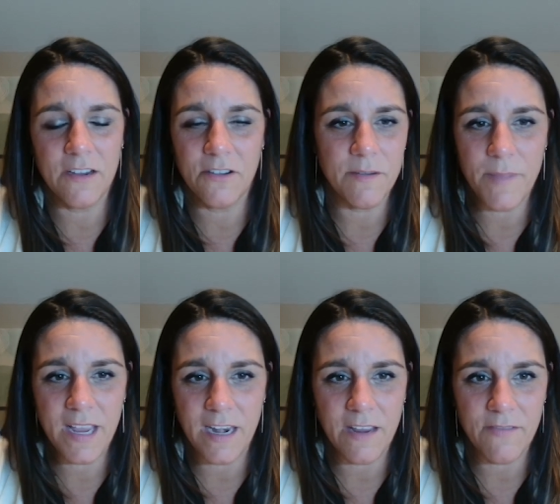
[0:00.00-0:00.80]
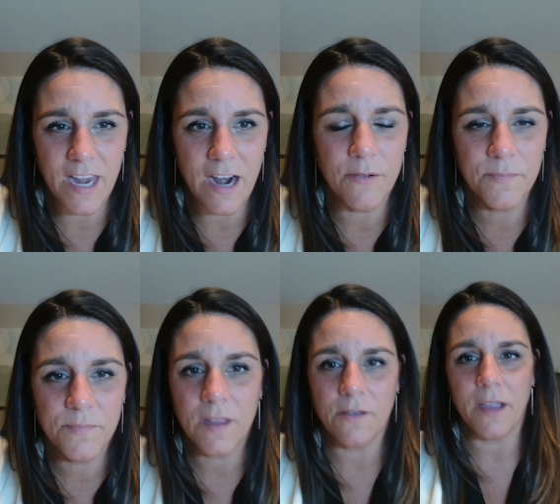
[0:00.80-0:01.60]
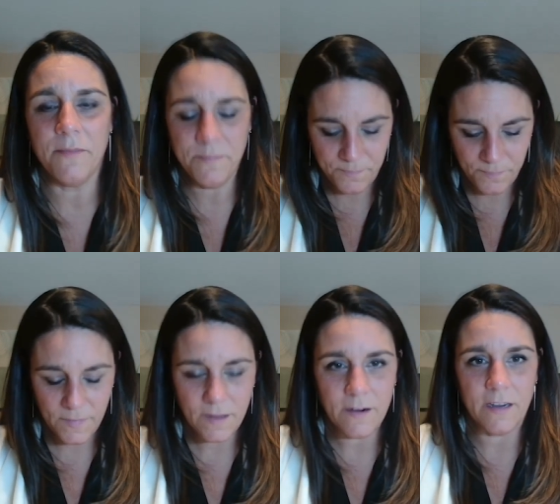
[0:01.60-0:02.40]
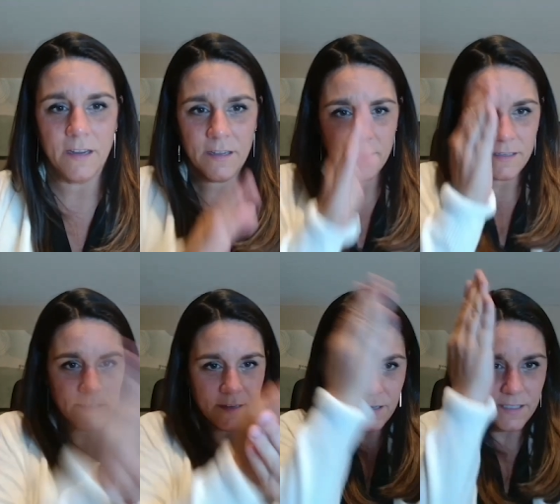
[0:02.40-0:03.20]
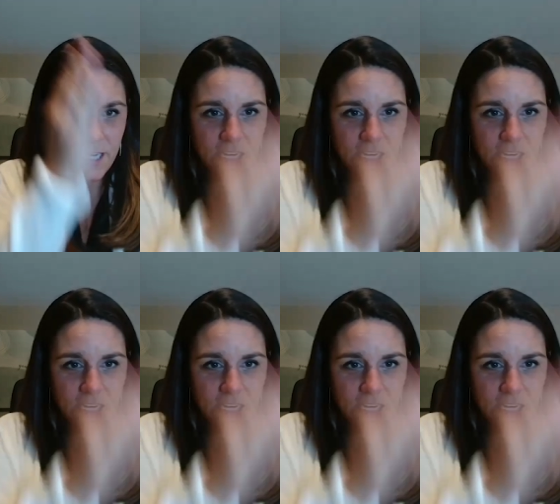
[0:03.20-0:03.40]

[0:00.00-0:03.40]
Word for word: Like yep. Exactly. Got it.